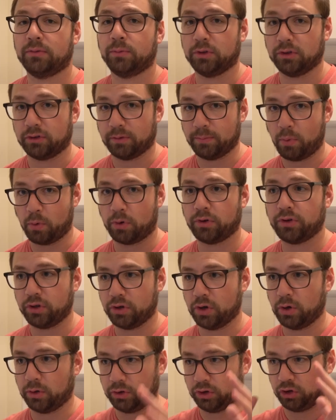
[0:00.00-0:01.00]
which is important to
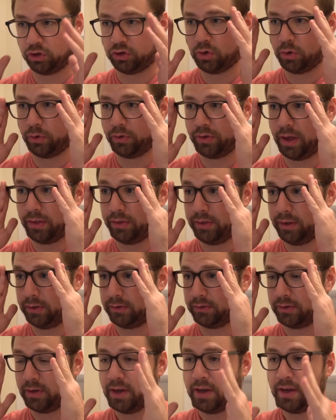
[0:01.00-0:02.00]
note to show that
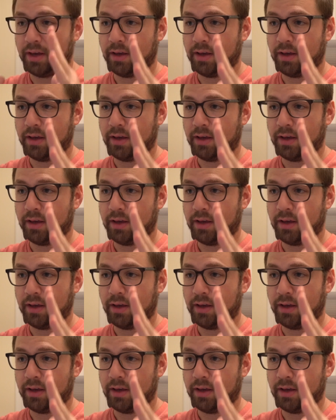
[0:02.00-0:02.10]
this